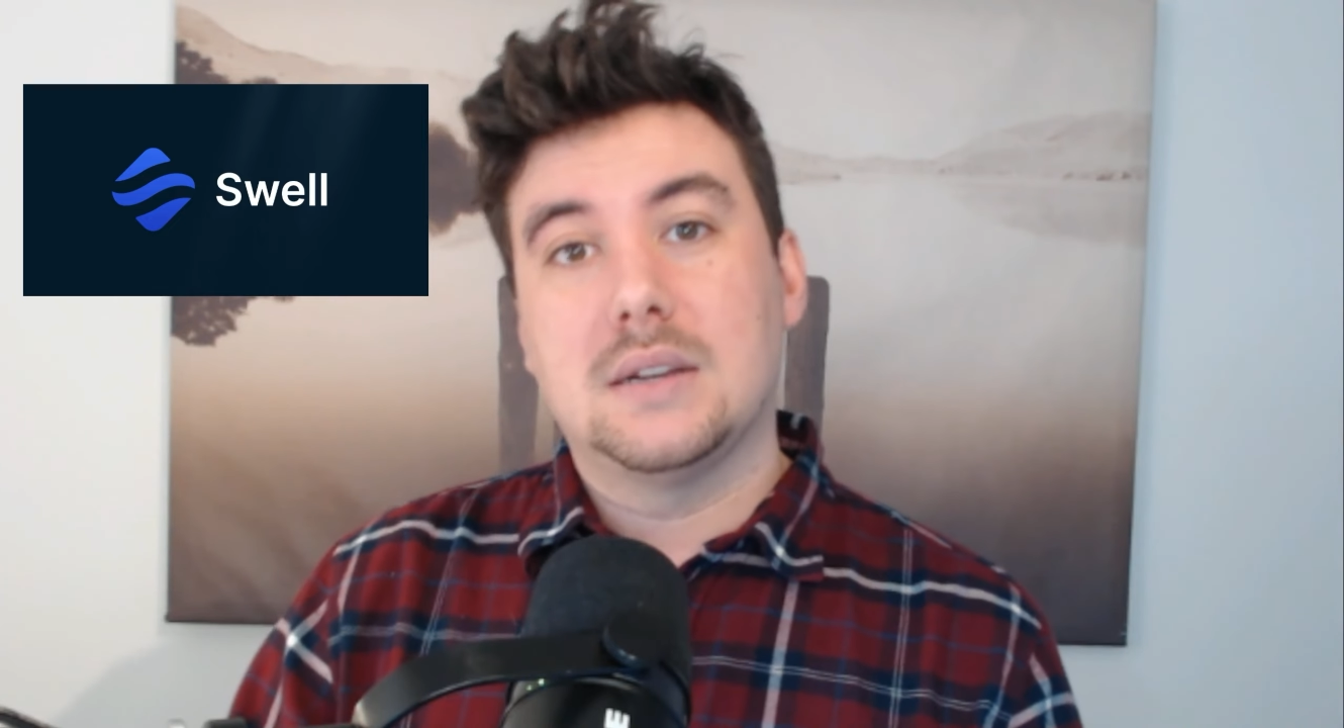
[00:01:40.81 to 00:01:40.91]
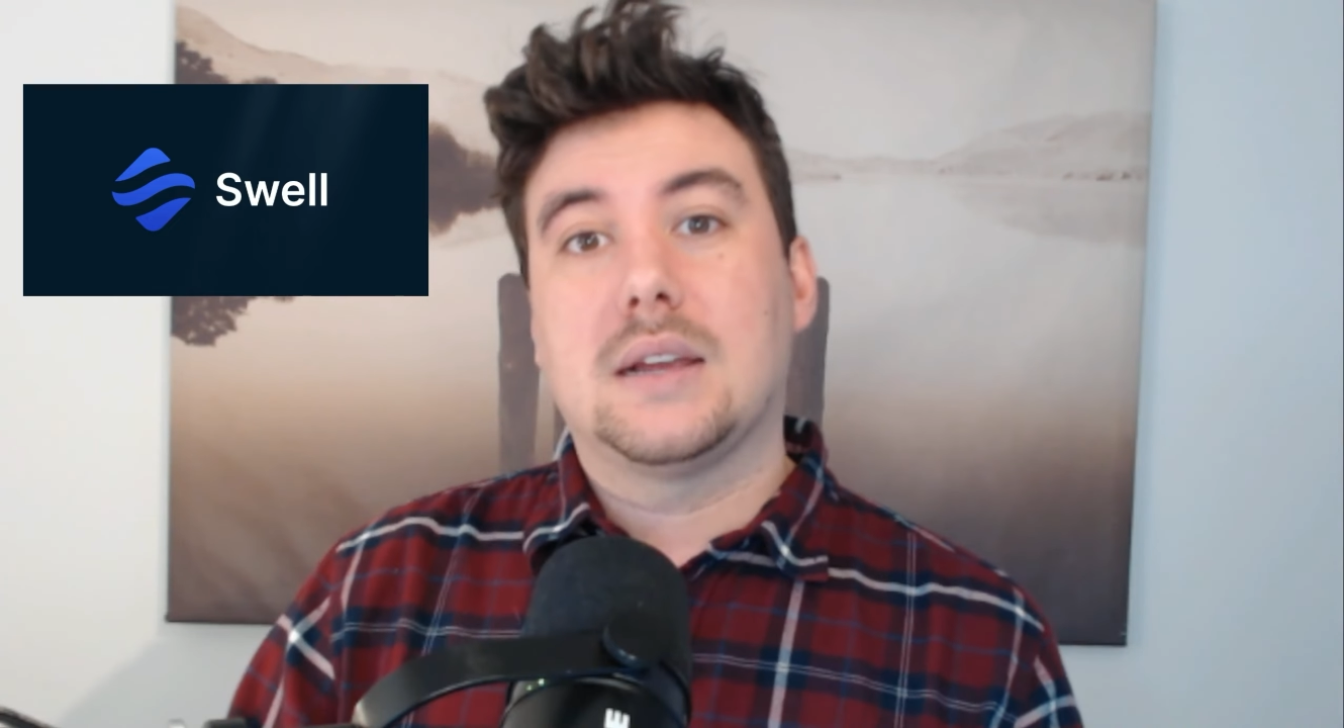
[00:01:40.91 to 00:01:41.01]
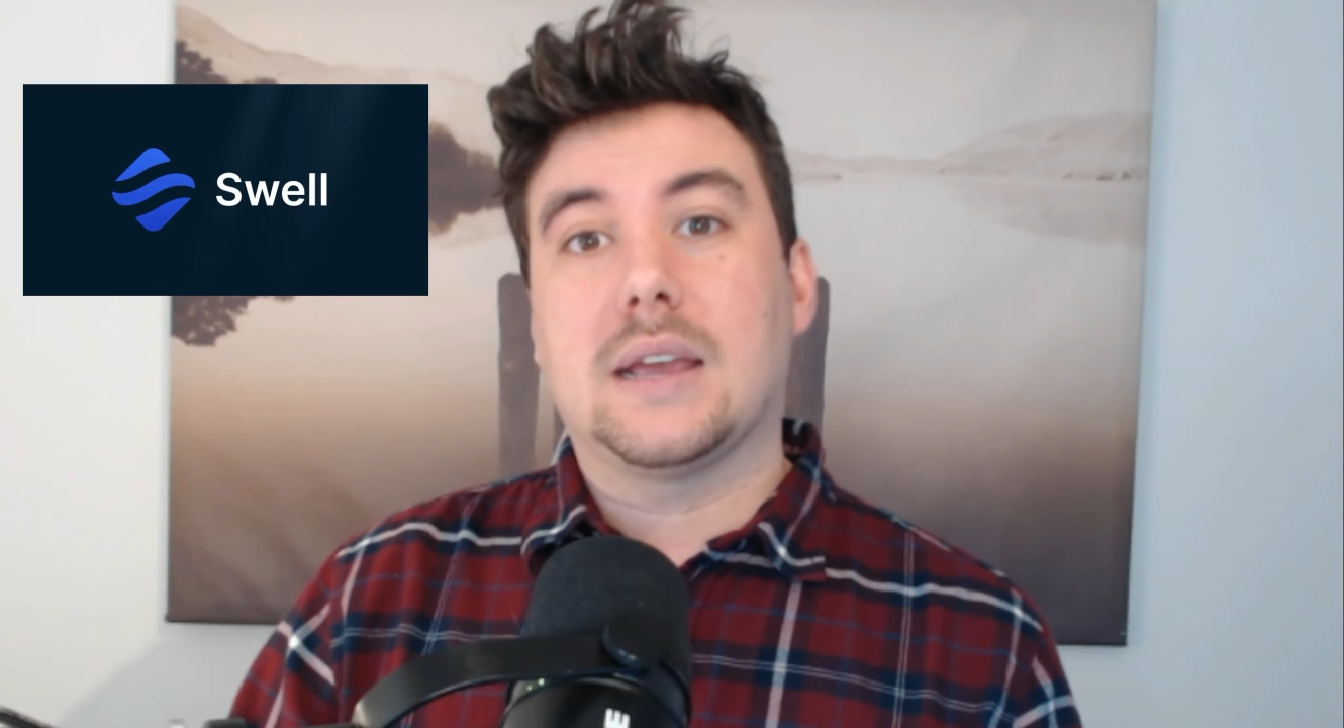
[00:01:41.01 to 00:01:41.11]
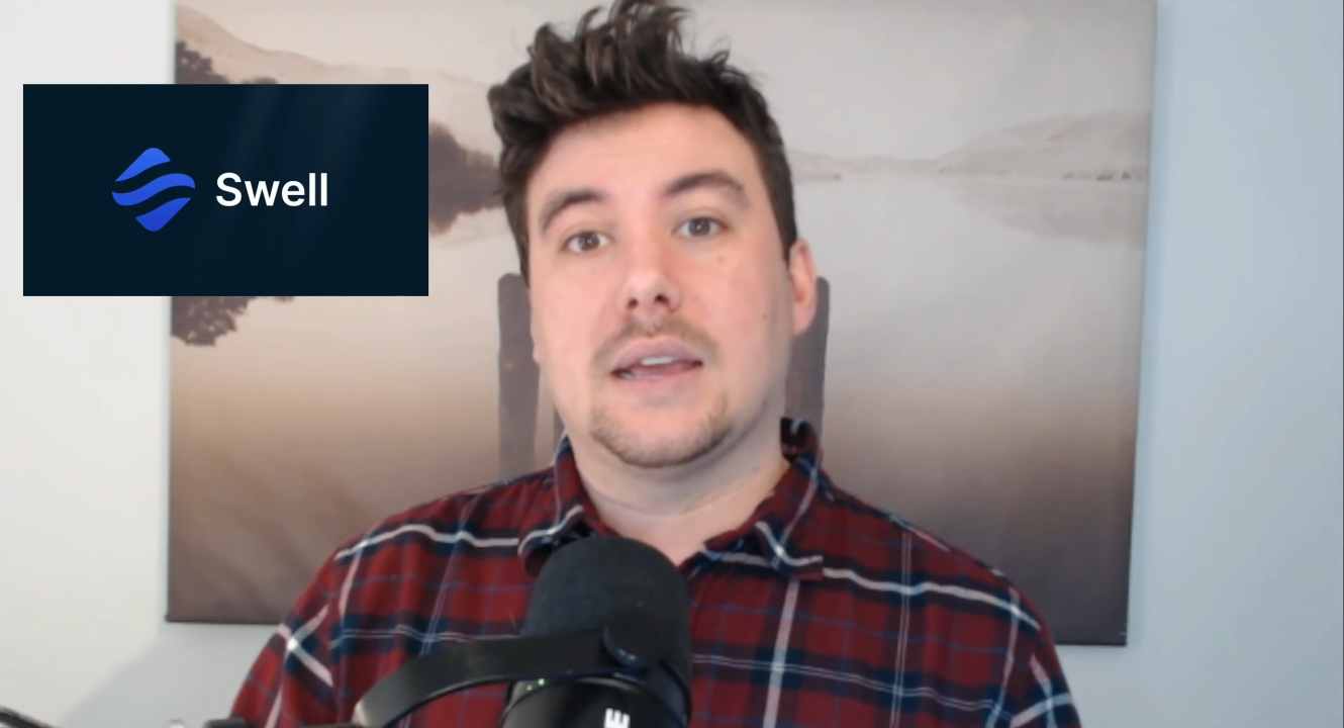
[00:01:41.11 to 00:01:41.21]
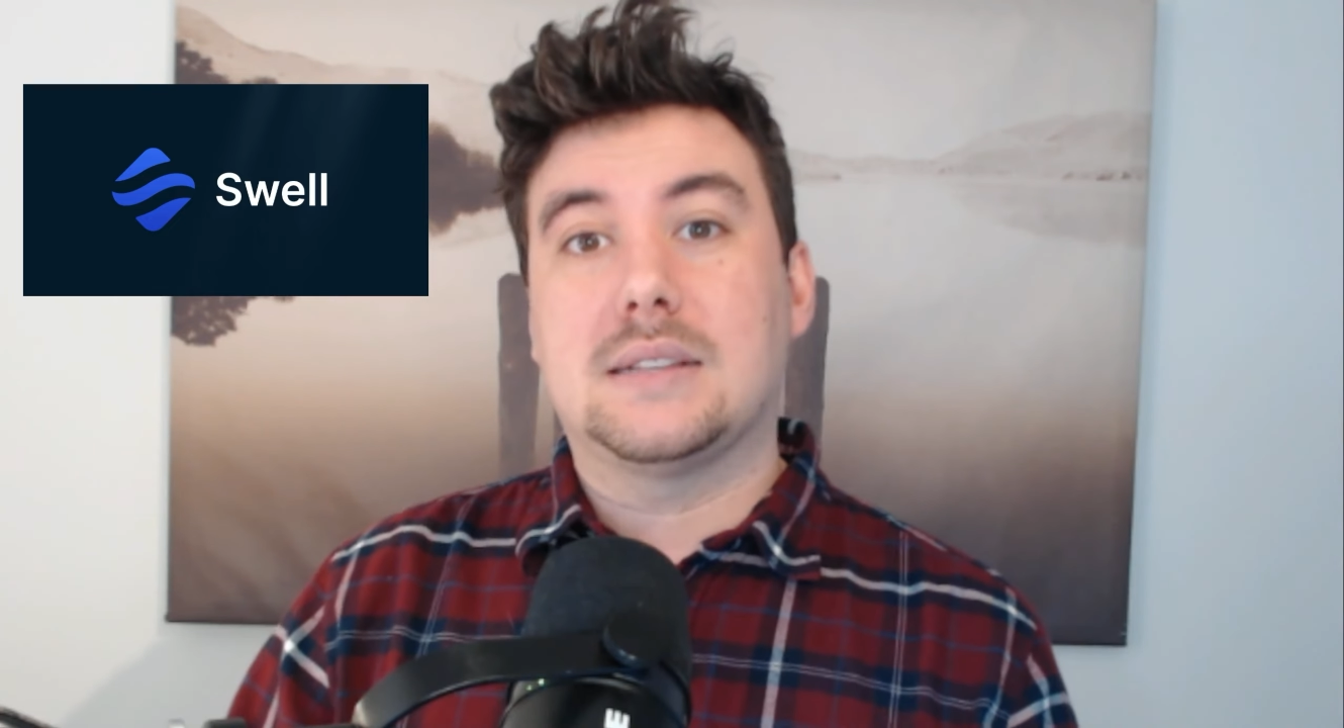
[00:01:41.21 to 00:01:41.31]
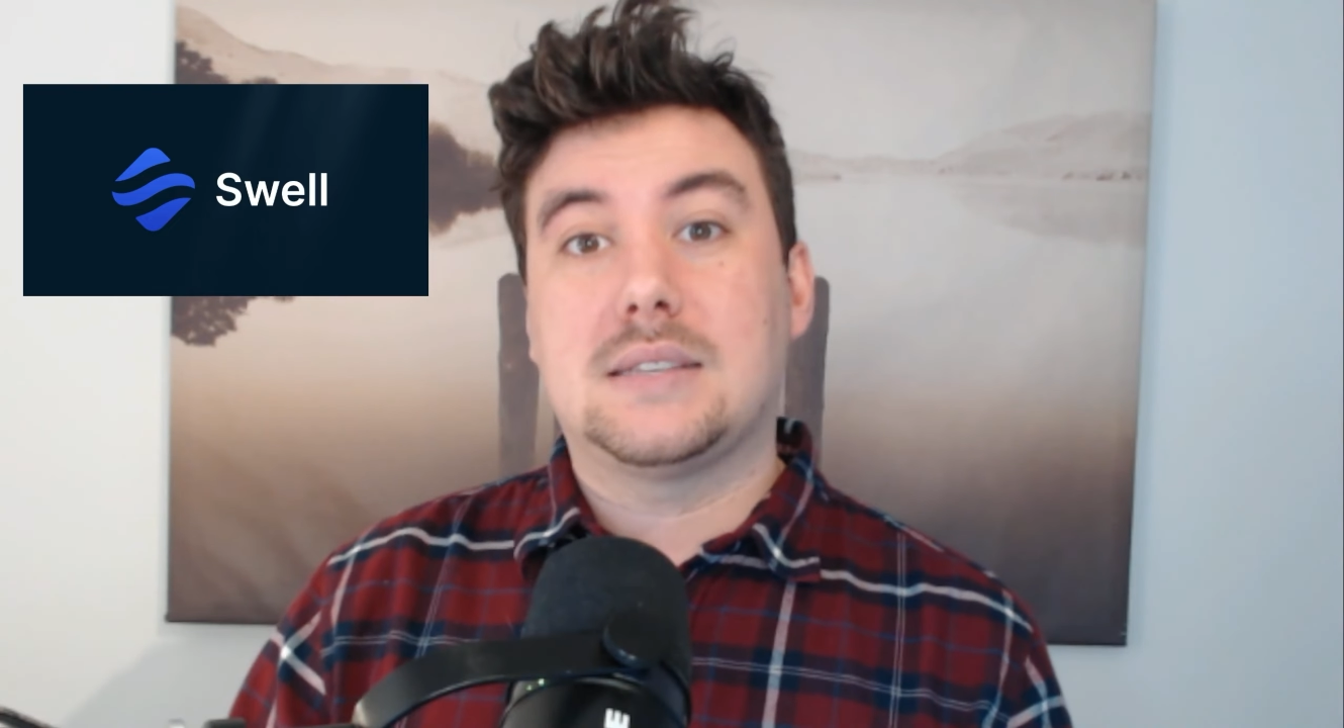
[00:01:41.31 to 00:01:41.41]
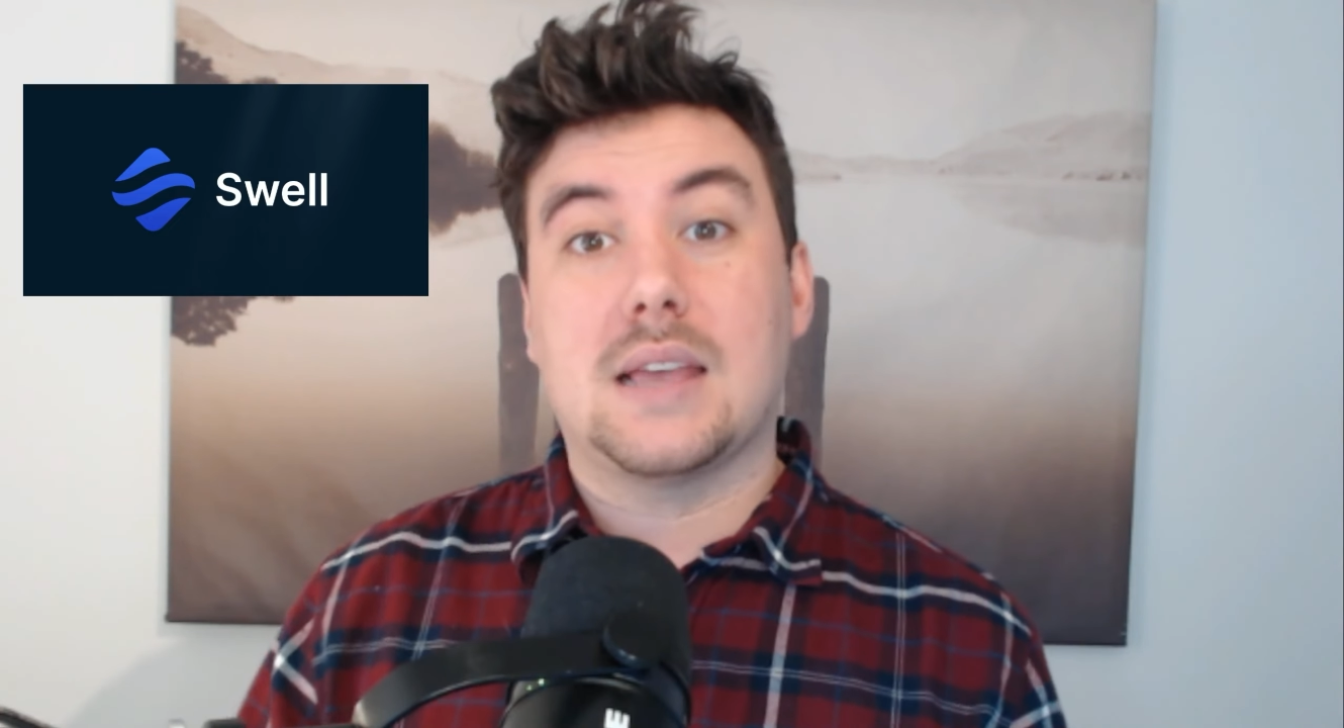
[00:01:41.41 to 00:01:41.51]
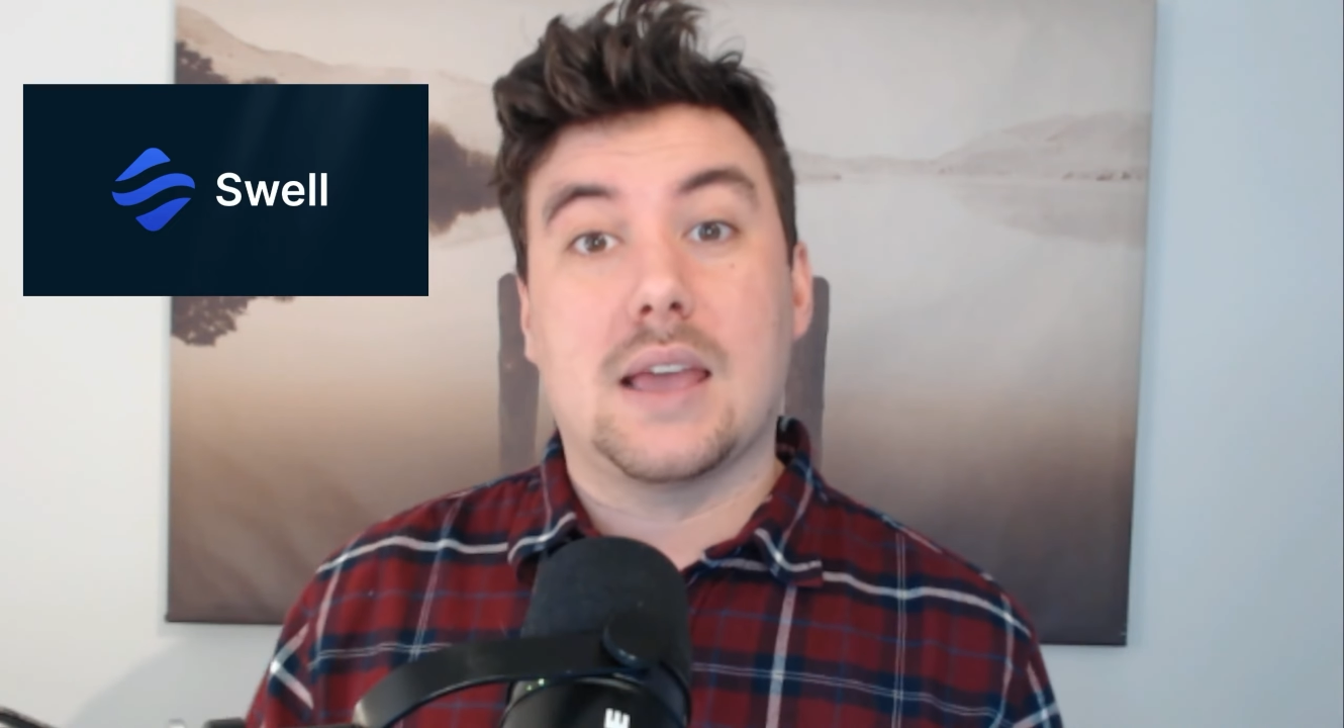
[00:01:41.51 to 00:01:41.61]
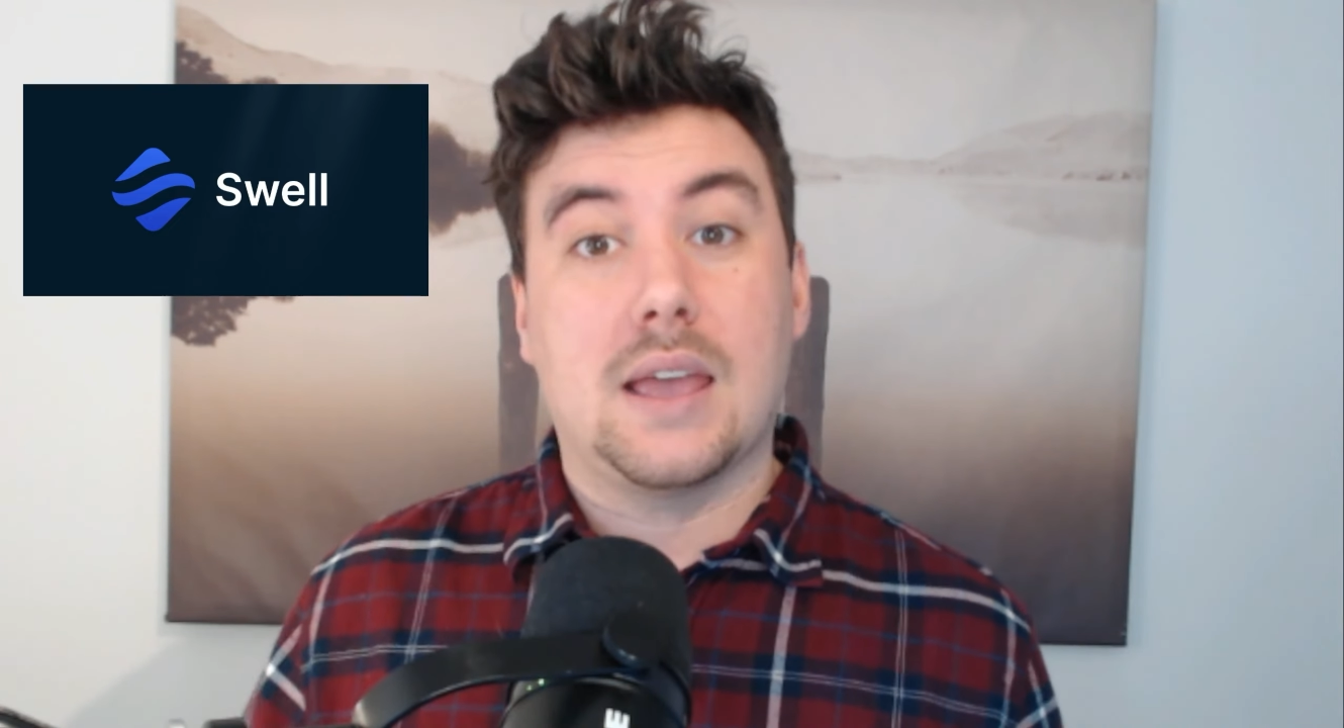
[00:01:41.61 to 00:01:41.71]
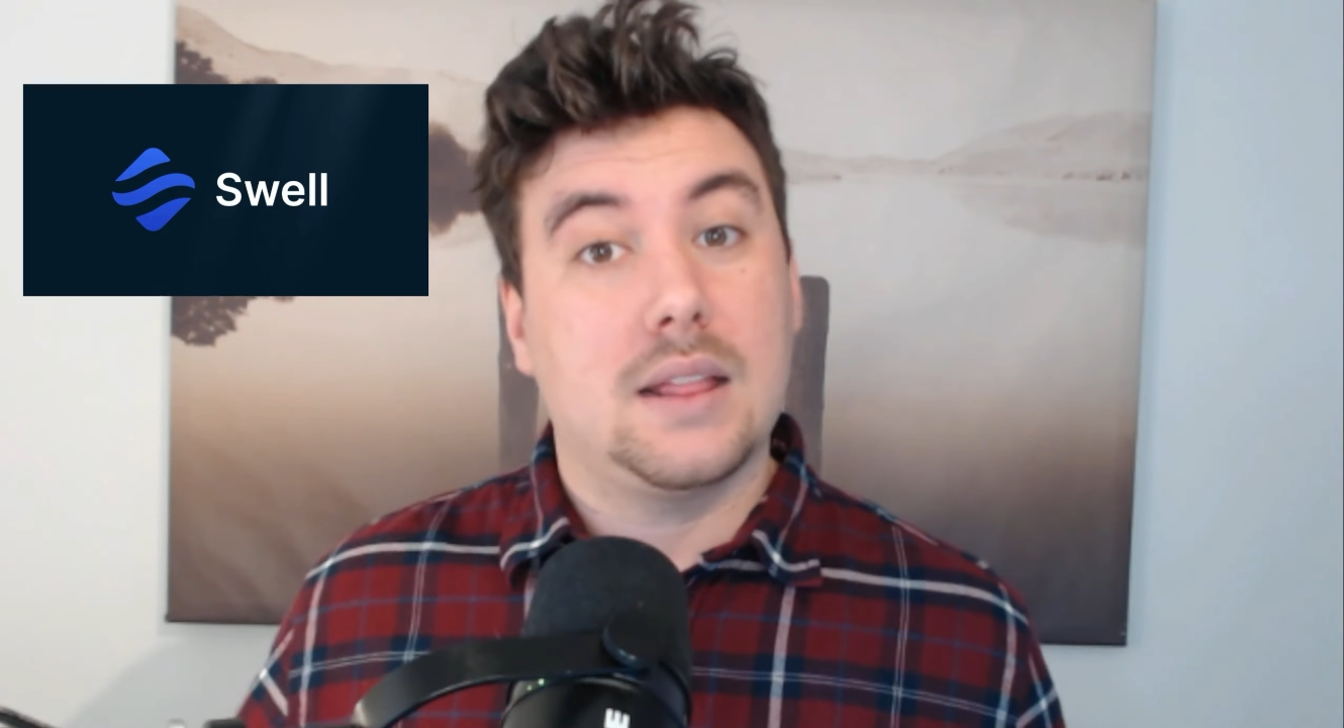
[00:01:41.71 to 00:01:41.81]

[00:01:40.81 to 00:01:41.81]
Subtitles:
It's a